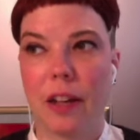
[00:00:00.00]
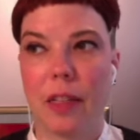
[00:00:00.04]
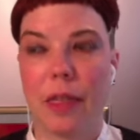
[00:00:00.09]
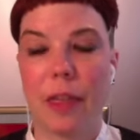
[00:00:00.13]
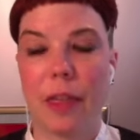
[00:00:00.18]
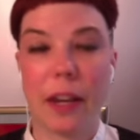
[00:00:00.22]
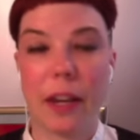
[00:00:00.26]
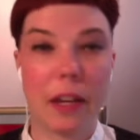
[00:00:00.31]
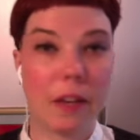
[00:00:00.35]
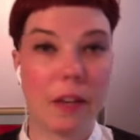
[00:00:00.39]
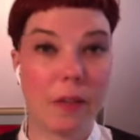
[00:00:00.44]

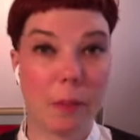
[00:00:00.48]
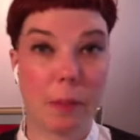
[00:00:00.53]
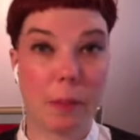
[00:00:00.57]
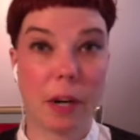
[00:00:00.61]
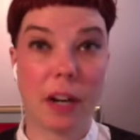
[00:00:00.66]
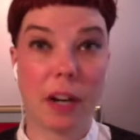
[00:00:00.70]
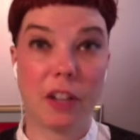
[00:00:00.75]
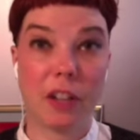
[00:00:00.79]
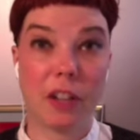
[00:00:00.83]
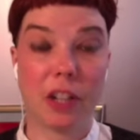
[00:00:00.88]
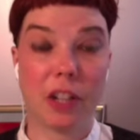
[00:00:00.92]
think of a
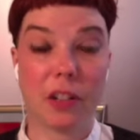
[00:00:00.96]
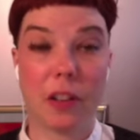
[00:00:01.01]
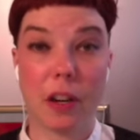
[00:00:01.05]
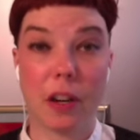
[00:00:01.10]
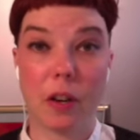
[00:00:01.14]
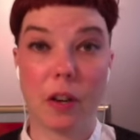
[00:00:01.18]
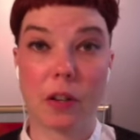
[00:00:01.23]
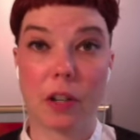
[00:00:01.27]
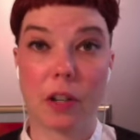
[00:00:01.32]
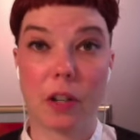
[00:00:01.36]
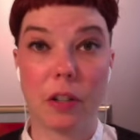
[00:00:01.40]
project
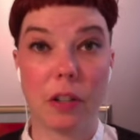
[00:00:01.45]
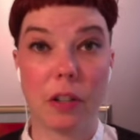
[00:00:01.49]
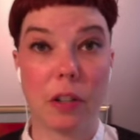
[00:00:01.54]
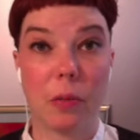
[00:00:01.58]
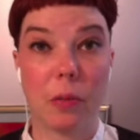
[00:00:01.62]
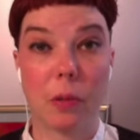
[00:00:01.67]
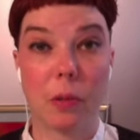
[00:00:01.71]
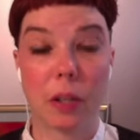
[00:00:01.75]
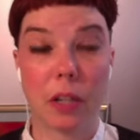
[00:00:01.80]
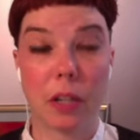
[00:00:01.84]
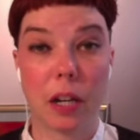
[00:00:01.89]
that you're
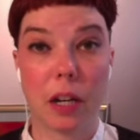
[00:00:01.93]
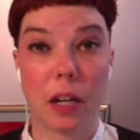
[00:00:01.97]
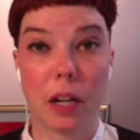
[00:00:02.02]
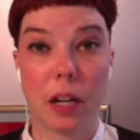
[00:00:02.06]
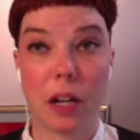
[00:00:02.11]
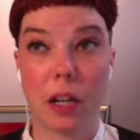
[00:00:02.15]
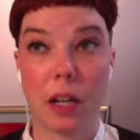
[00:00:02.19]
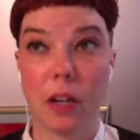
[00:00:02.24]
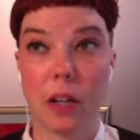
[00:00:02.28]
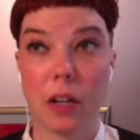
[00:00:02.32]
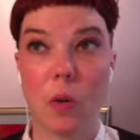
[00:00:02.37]
currently working
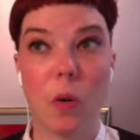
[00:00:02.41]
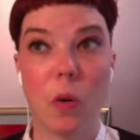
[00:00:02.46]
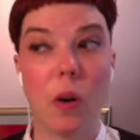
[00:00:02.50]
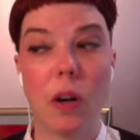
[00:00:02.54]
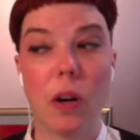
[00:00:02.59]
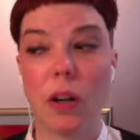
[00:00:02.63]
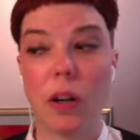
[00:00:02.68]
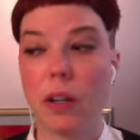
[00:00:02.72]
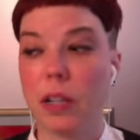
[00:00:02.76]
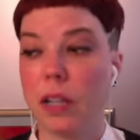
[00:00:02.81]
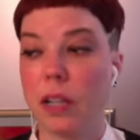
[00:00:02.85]
on,
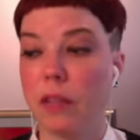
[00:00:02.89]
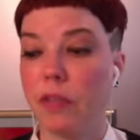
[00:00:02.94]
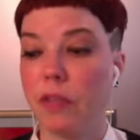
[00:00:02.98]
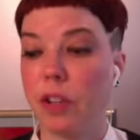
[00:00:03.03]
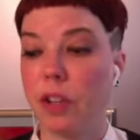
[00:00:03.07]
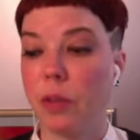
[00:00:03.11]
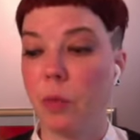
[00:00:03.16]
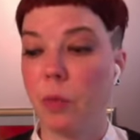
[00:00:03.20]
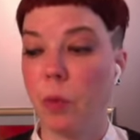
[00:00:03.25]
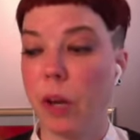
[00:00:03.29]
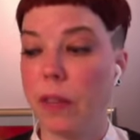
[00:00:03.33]
or
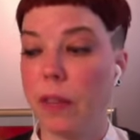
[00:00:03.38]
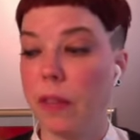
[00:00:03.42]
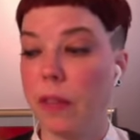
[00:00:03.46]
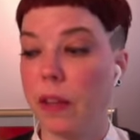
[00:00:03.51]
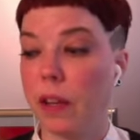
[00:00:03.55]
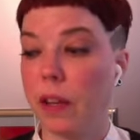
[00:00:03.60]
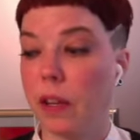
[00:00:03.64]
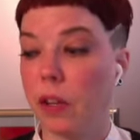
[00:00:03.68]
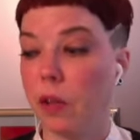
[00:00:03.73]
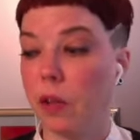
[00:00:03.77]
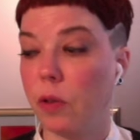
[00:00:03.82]
even one
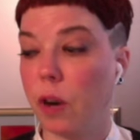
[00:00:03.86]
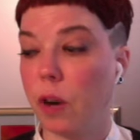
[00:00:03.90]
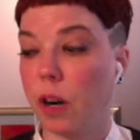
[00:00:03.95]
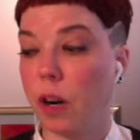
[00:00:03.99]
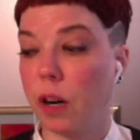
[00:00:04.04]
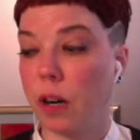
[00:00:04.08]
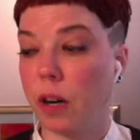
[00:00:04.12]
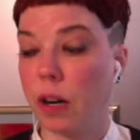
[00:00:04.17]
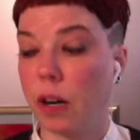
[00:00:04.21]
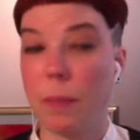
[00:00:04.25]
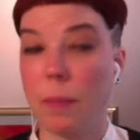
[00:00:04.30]
that you
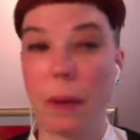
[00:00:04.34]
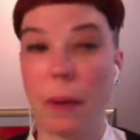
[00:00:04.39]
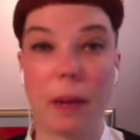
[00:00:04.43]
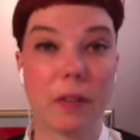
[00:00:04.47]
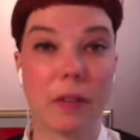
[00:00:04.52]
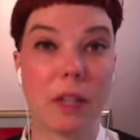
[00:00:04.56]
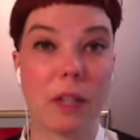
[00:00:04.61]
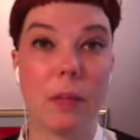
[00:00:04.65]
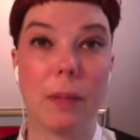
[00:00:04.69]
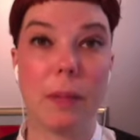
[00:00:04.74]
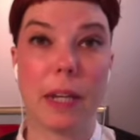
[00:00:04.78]
are
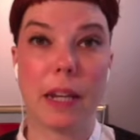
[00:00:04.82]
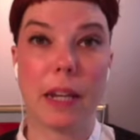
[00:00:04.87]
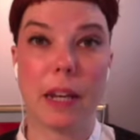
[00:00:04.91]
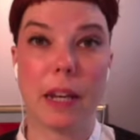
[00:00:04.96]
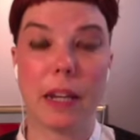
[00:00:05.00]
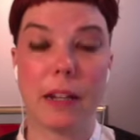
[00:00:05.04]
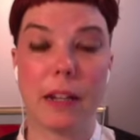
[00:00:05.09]
about to begin.